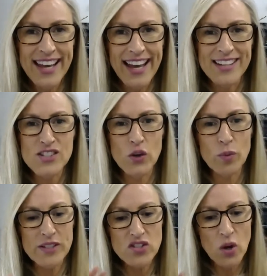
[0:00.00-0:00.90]
And so
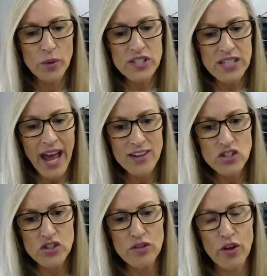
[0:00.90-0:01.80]
we're so
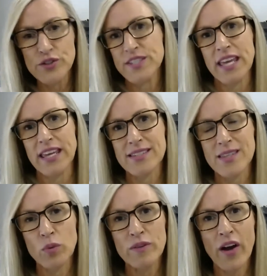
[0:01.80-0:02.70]
attached to those things
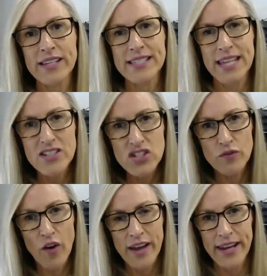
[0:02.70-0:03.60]
that we've
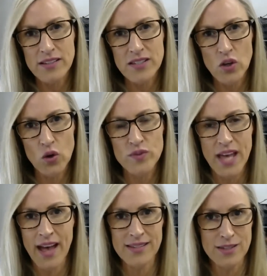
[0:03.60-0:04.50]
identified ourselves
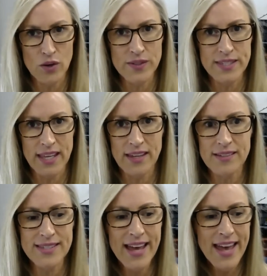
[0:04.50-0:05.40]
as those things.